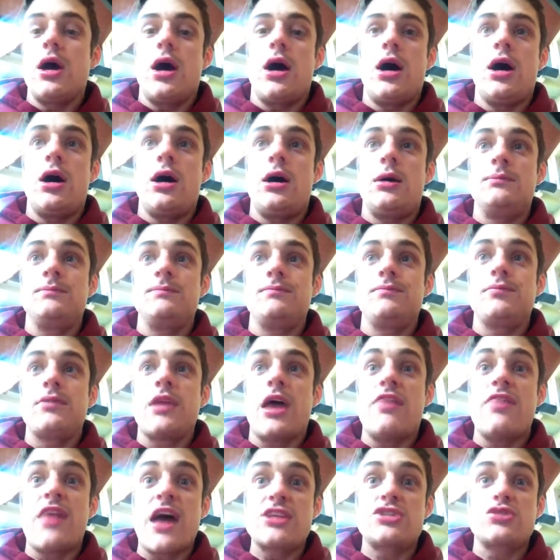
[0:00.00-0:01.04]

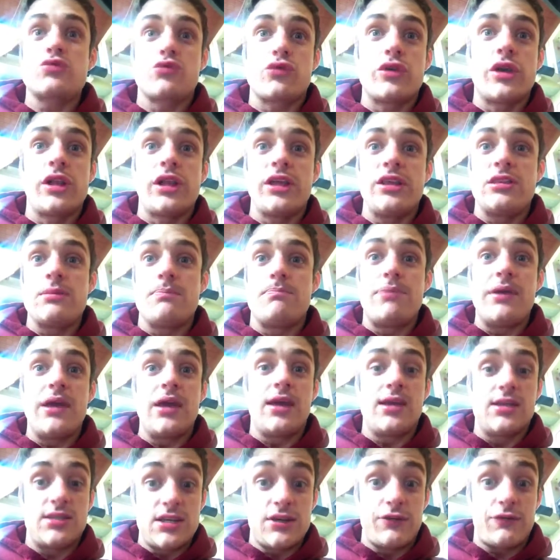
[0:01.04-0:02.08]
And that's really the
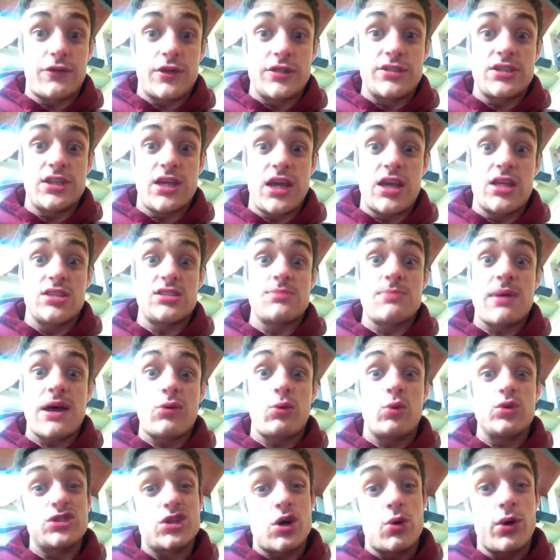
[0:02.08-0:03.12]
big difference. Again, it's
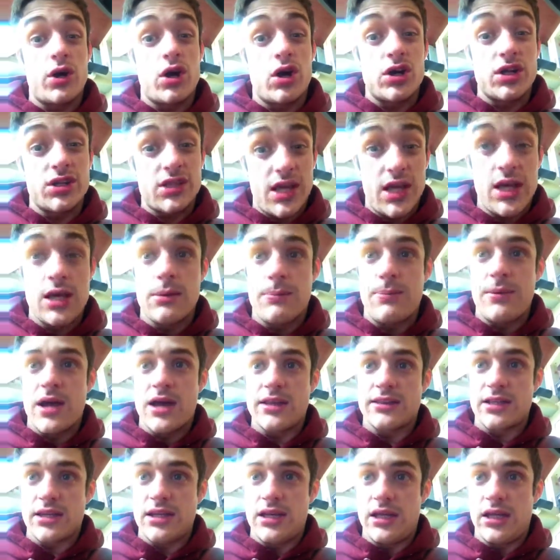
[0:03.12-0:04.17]
about what's going on at the hip,
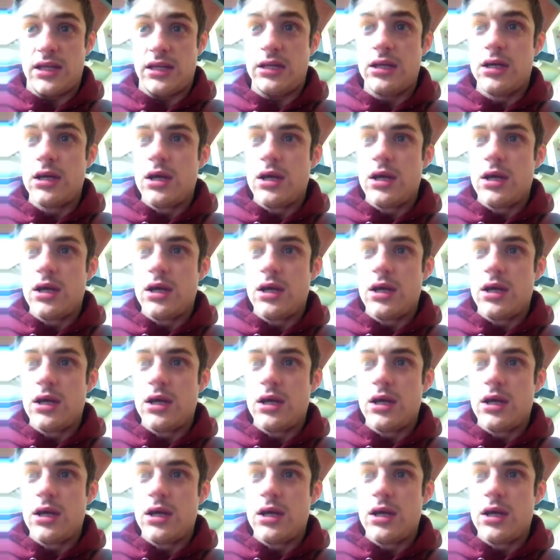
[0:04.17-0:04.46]
not the knee.